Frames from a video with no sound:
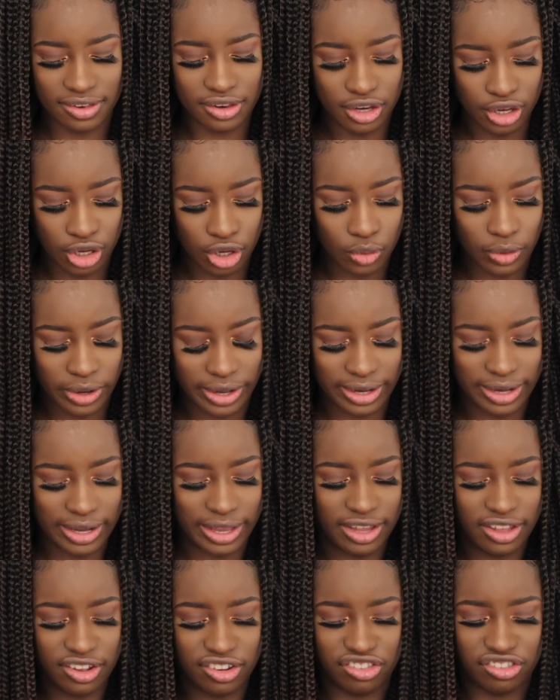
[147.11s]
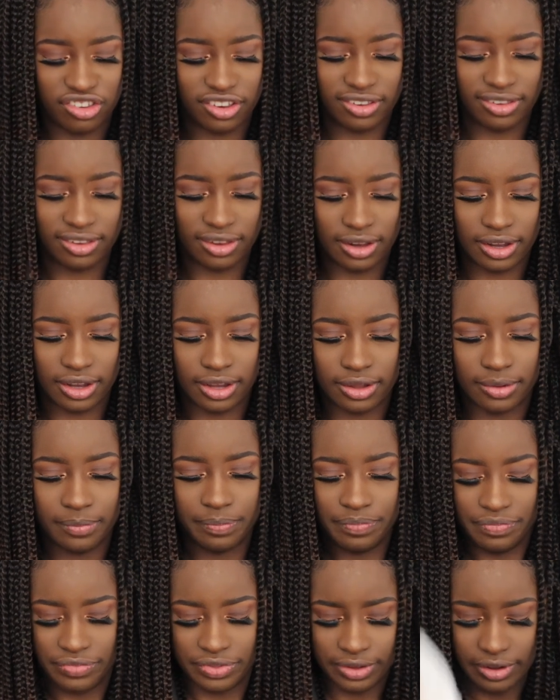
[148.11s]
new and like it's just like
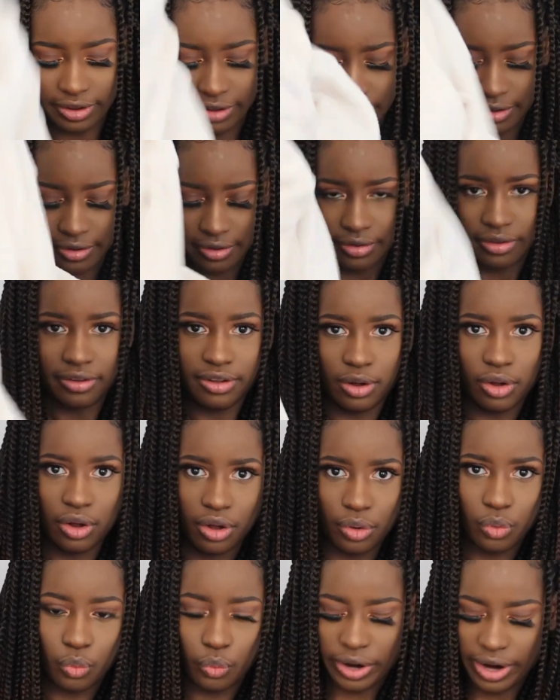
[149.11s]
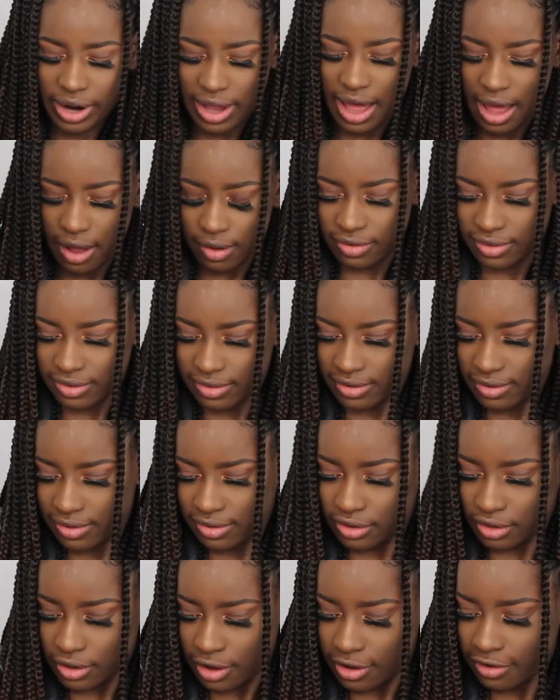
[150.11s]
warehouse
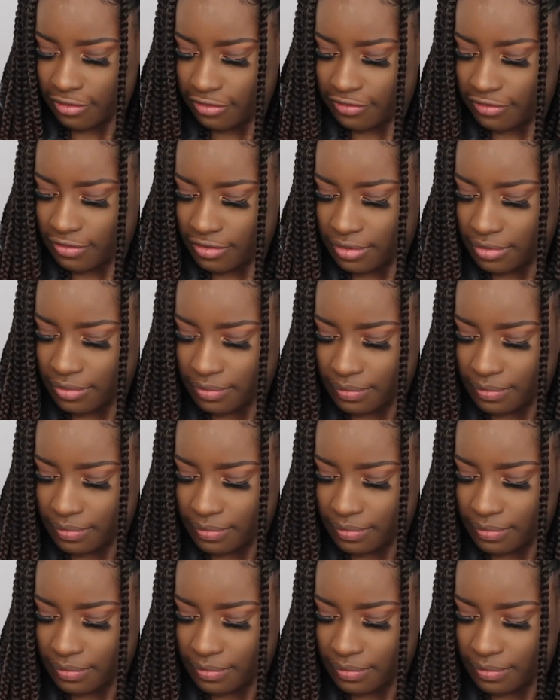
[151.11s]
stuff.